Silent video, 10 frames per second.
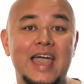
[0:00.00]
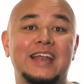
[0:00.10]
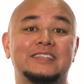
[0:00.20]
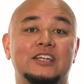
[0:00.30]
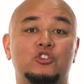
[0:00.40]

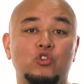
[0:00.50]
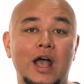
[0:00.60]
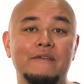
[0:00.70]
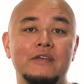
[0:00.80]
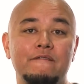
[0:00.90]
and is a
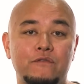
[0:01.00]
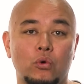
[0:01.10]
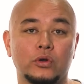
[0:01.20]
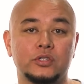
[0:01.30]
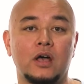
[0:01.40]
driving
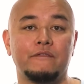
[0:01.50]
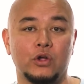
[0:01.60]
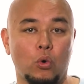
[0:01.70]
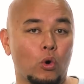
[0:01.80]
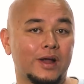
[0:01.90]
force of
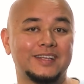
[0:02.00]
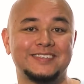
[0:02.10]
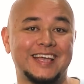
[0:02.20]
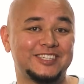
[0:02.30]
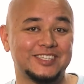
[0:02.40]
your
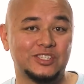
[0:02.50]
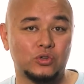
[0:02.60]
organization's